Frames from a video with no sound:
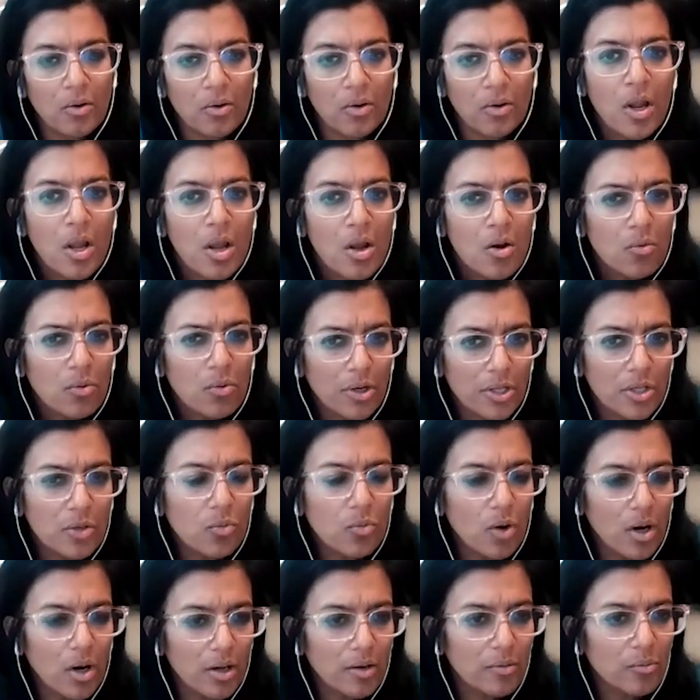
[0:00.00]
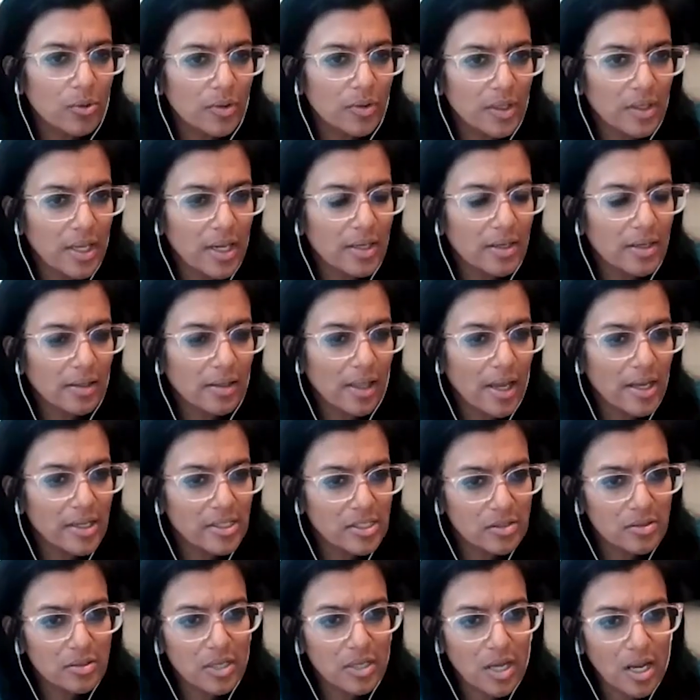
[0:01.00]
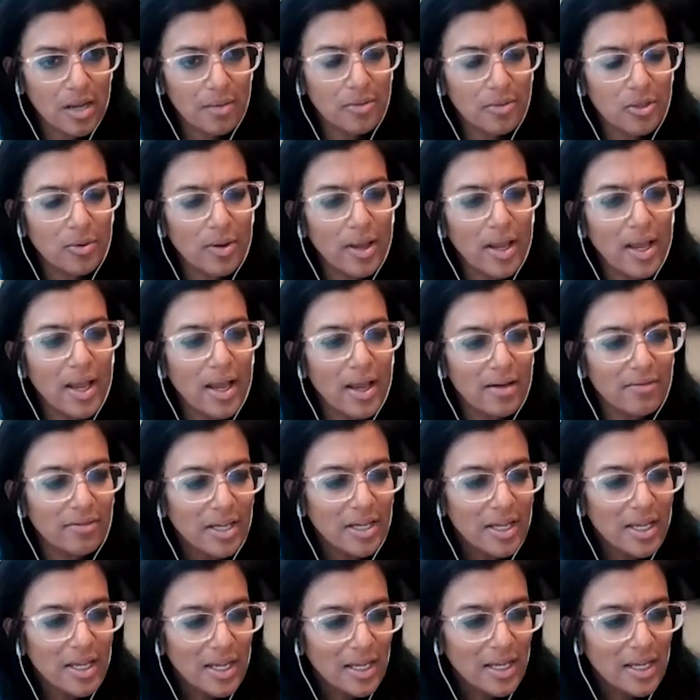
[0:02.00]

or what you want with the last time you have.